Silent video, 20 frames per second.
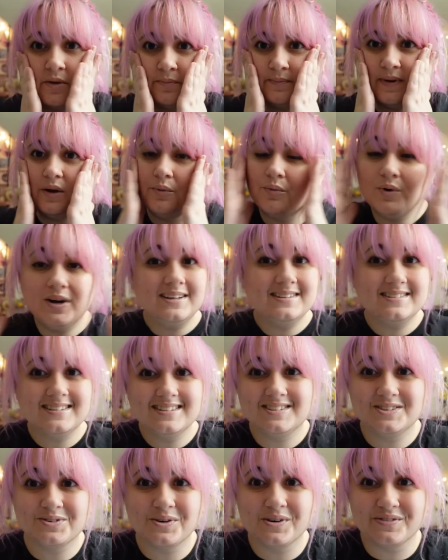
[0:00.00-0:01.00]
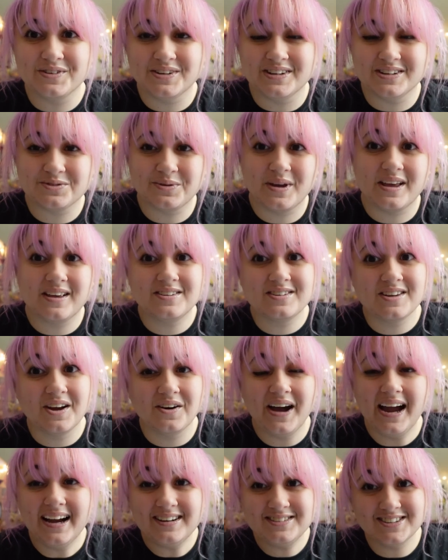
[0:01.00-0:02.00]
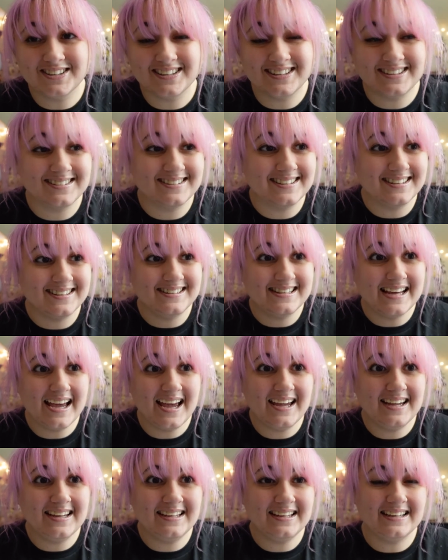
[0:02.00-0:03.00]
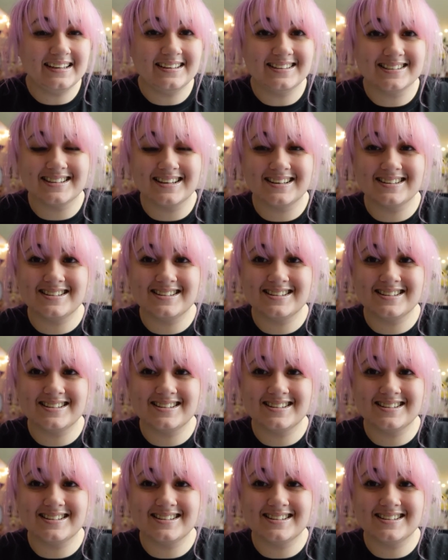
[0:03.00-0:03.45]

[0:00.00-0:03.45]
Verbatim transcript: But what is in store for this week? So actually today is